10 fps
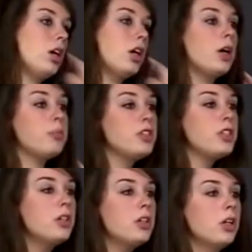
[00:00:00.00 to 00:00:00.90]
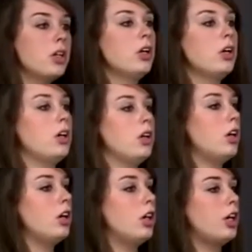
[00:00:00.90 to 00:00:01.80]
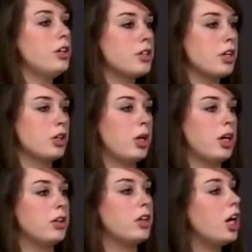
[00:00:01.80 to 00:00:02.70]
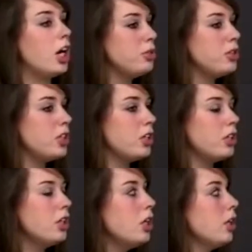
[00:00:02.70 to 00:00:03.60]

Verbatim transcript: that are epigeal? Or are you talking about the hypogeal?